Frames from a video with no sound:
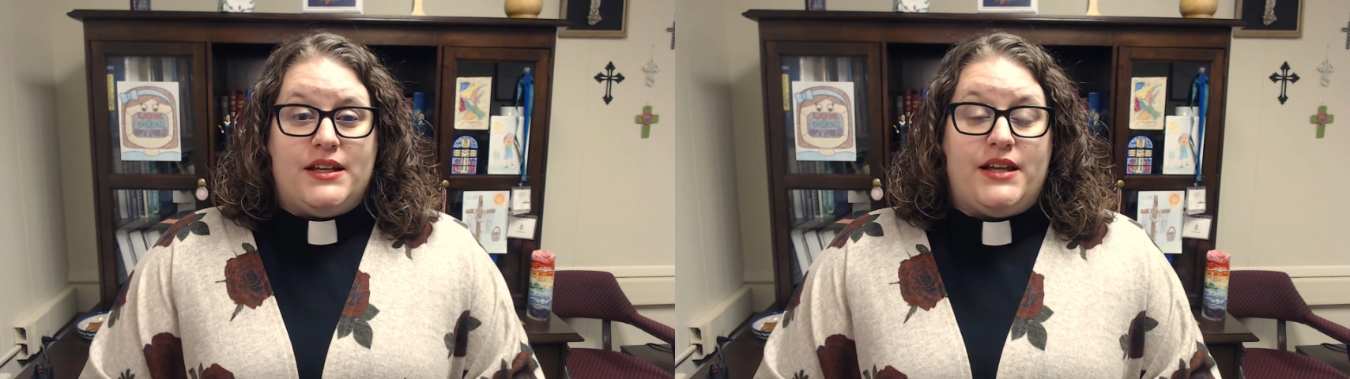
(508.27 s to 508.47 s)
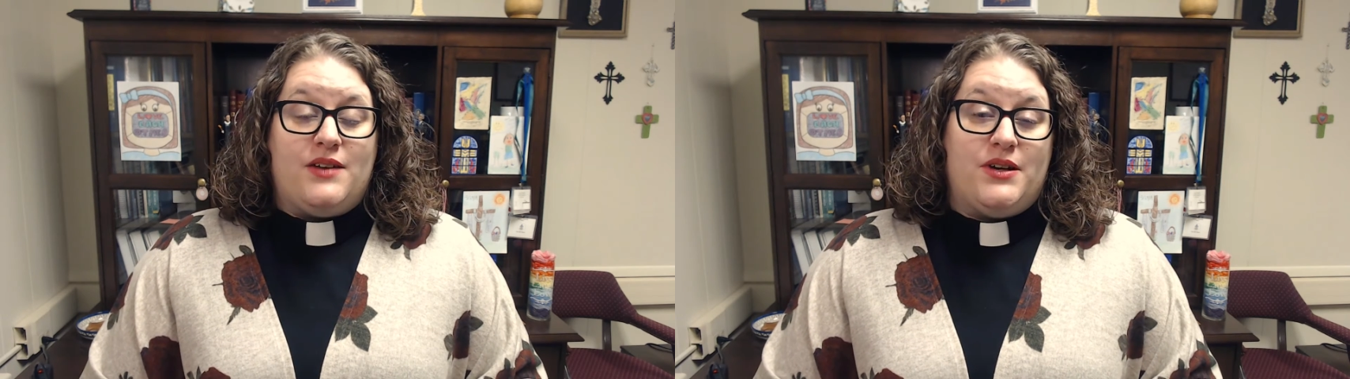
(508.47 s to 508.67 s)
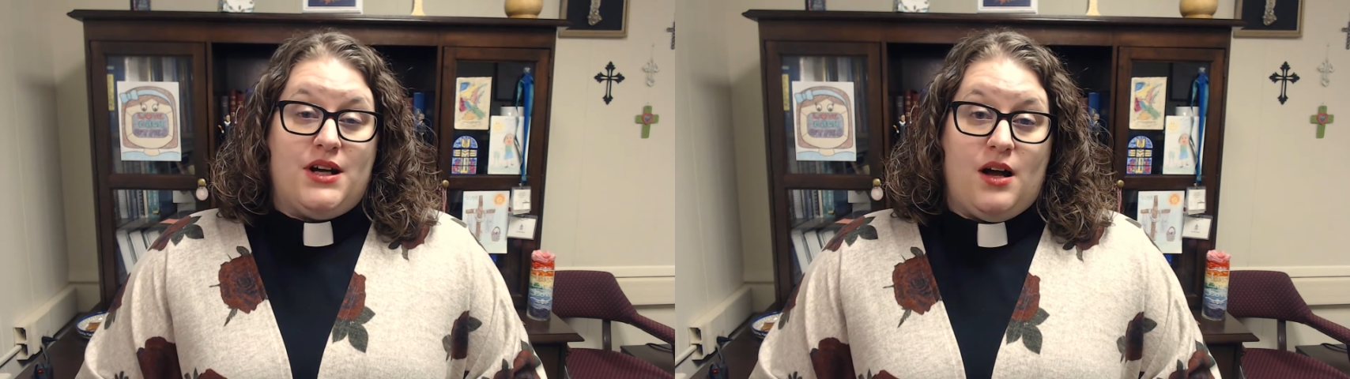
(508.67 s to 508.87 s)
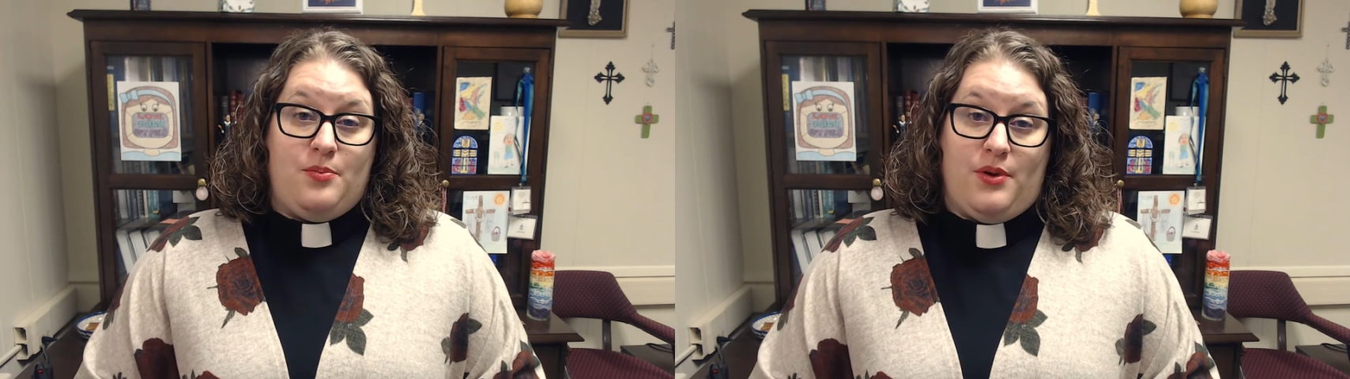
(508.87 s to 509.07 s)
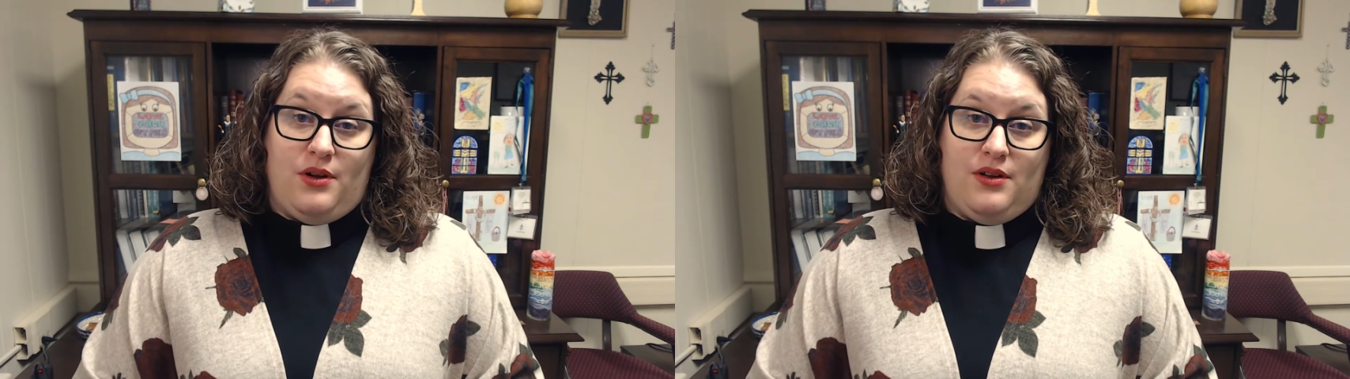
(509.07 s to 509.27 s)
Now, a
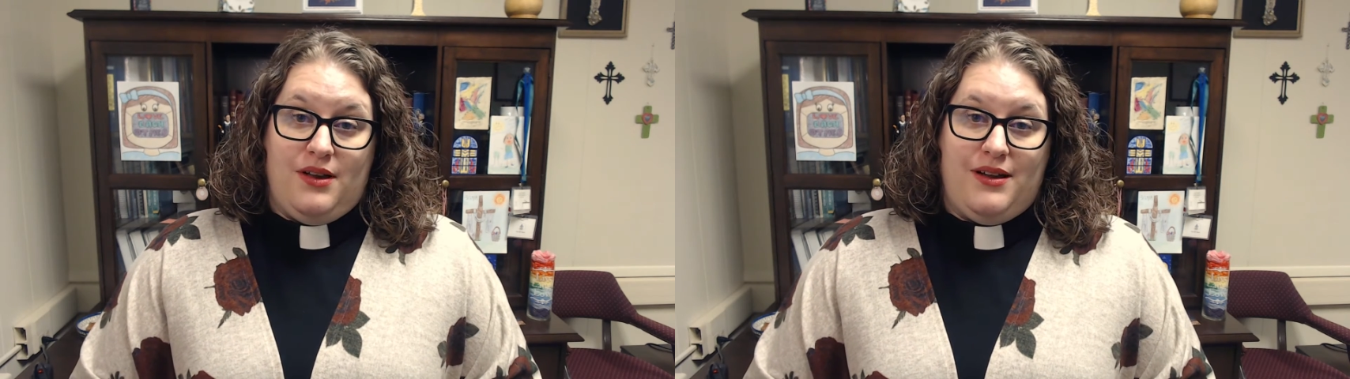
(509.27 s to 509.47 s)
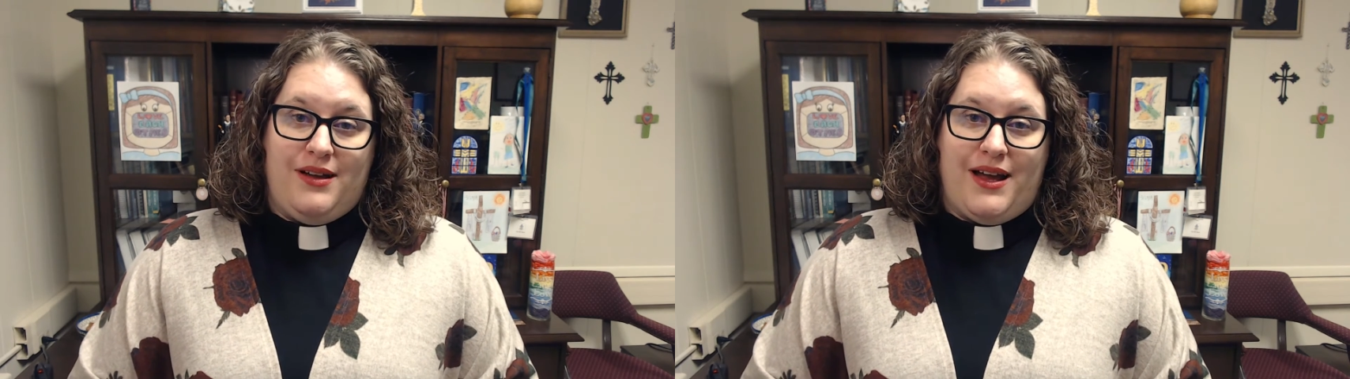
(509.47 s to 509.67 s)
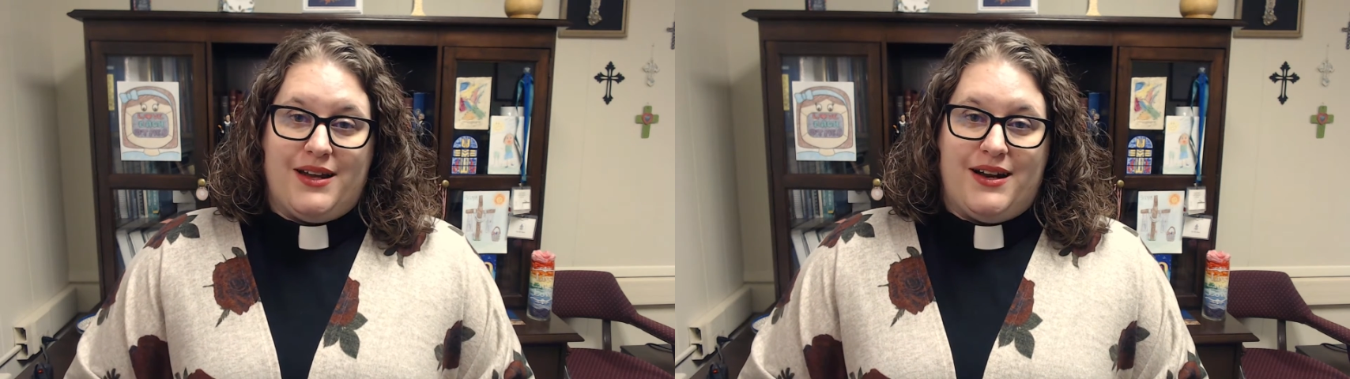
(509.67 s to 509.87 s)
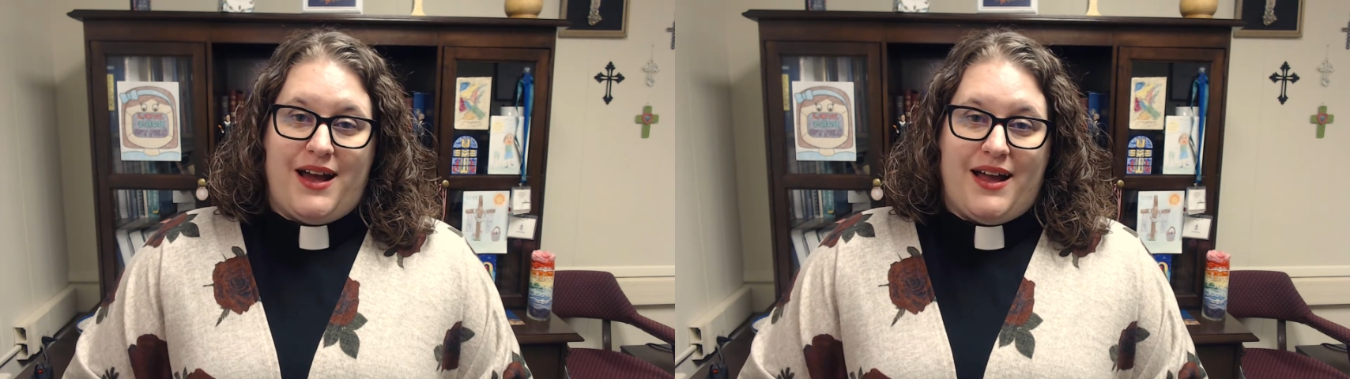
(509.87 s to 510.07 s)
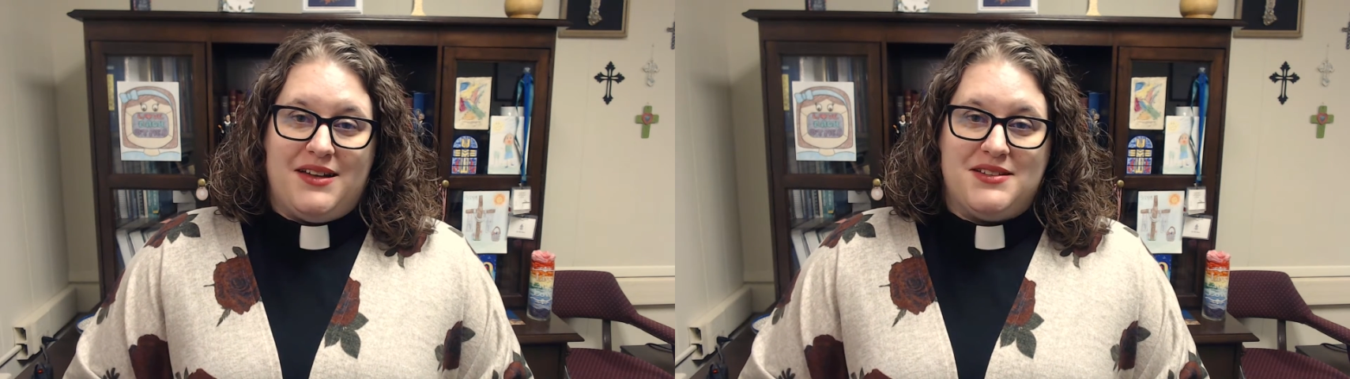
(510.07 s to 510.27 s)
couple,
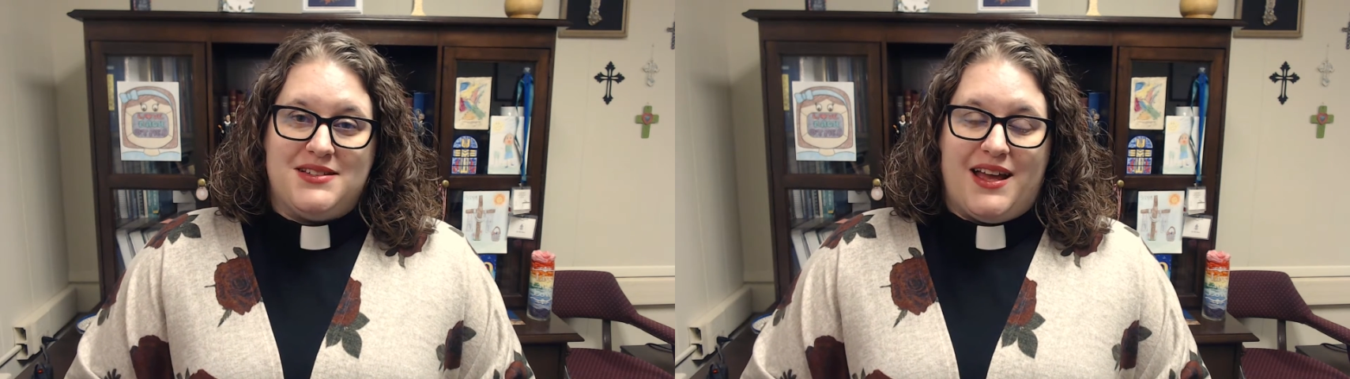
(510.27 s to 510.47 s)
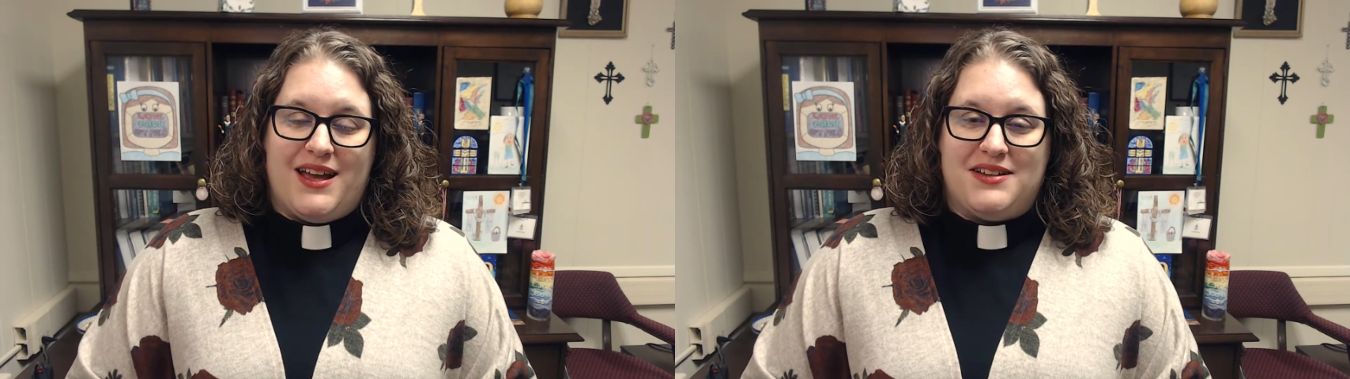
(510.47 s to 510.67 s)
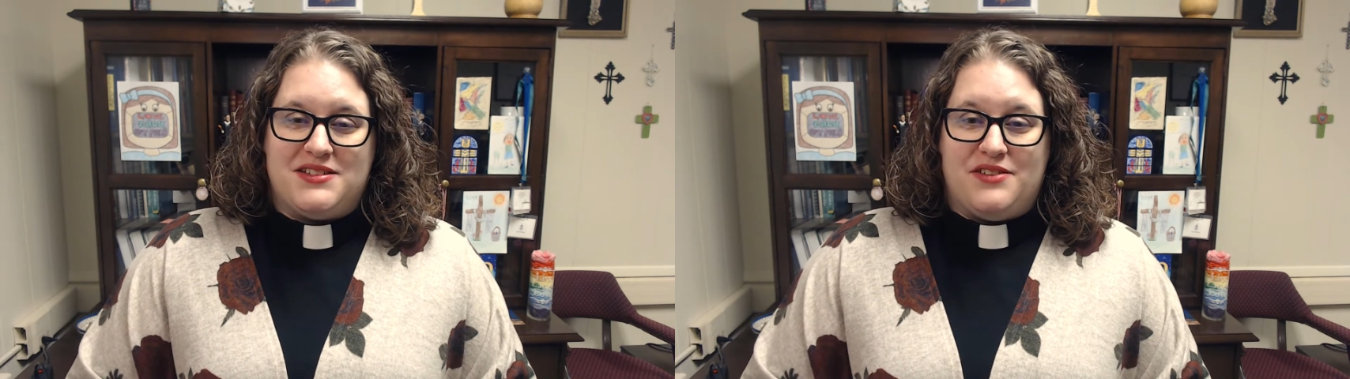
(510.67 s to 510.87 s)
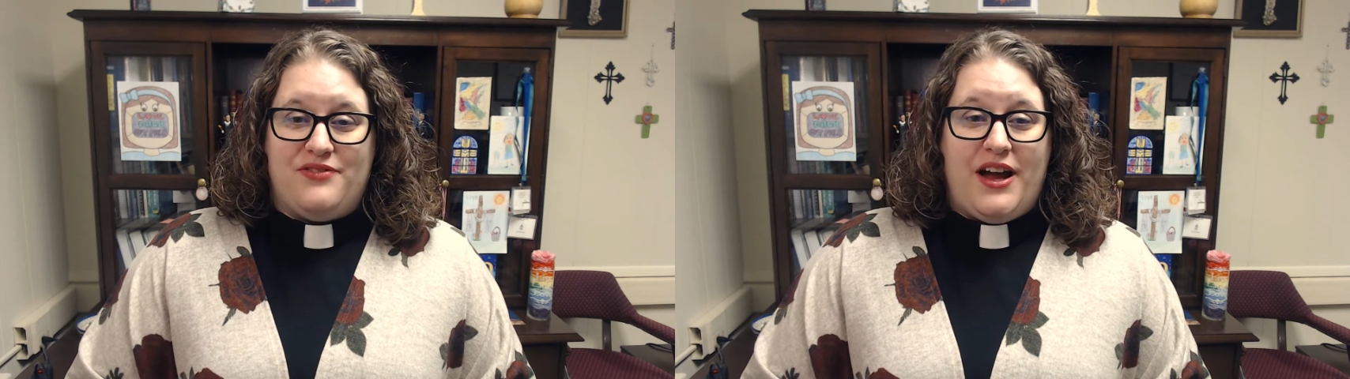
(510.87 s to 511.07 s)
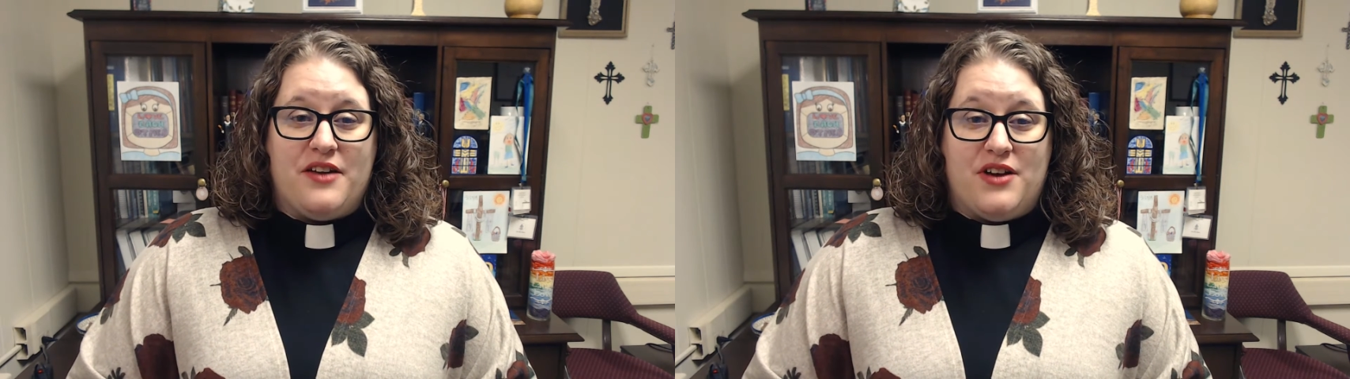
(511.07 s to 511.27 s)
Ananias and
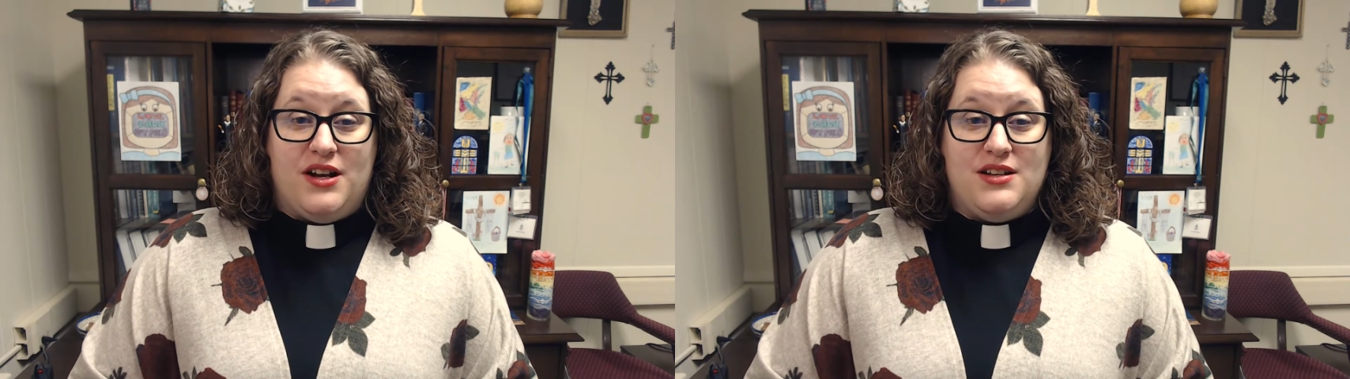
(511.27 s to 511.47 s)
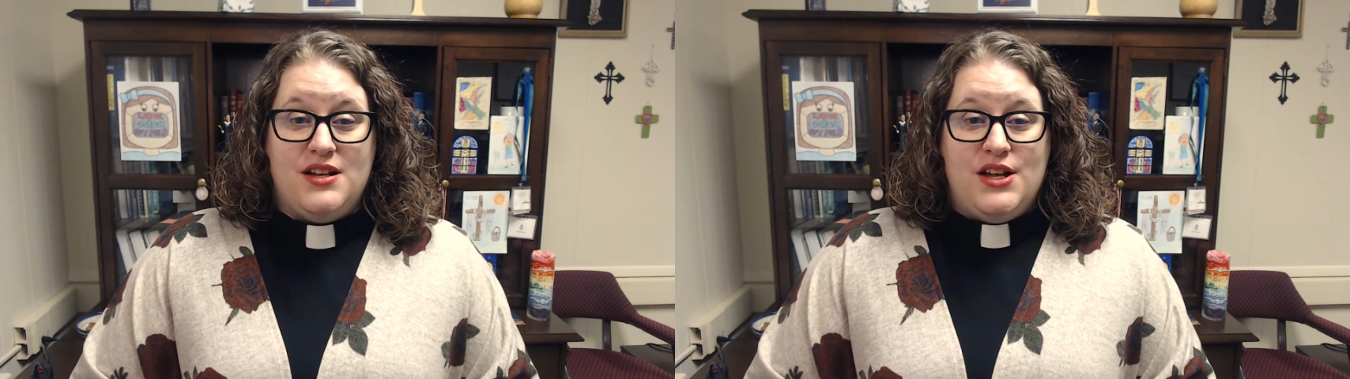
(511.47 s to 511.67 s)
Sapphira,